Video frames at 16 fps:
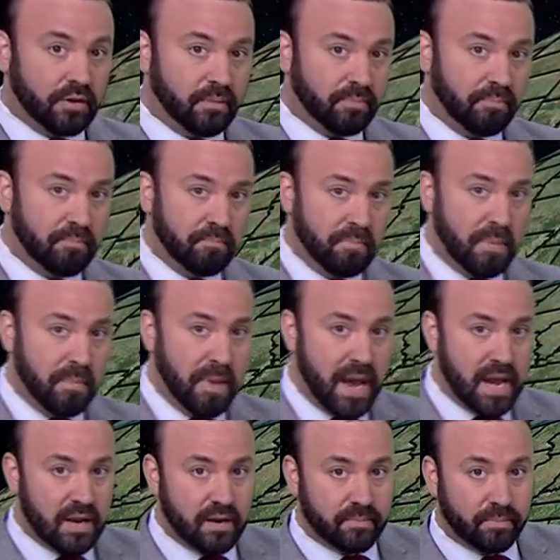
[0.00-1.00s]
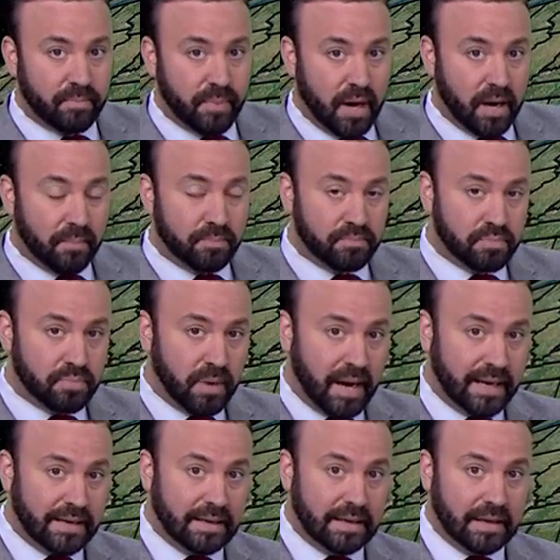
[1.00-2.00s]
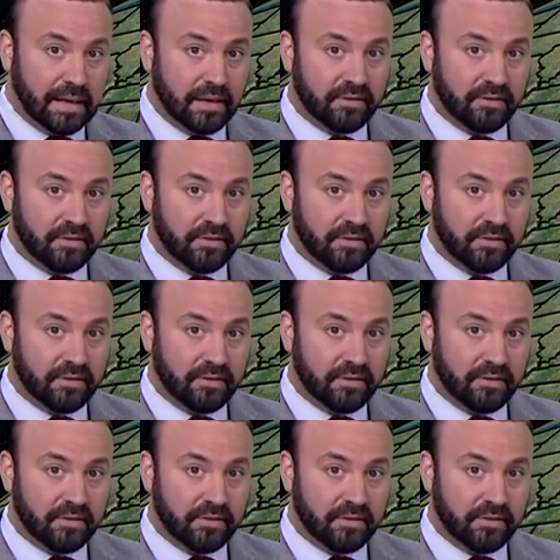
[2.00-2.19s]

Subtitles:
The main idea